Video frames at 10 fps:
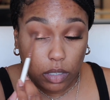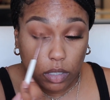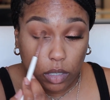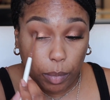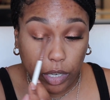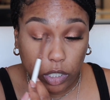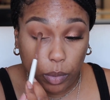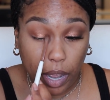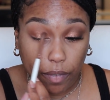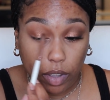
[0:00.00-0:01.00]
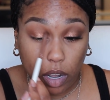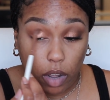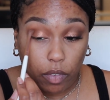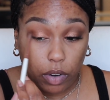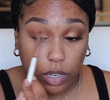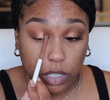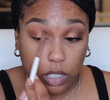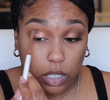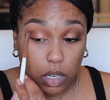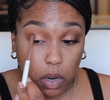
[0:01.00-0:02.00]
just to make sure we have the
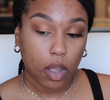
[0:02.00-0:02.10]
coverage.